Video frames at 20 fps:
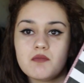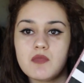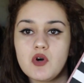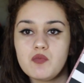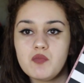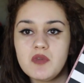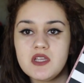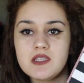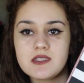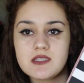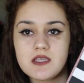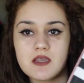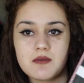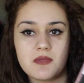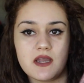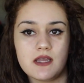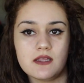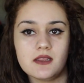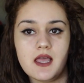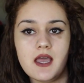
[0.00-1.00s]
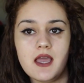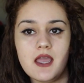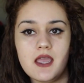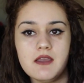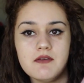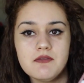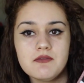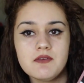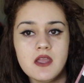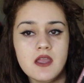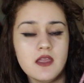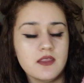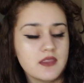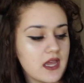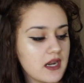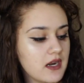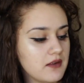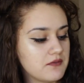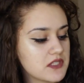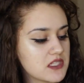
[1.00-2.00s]
moments in my life
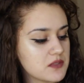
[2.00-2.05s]
that I've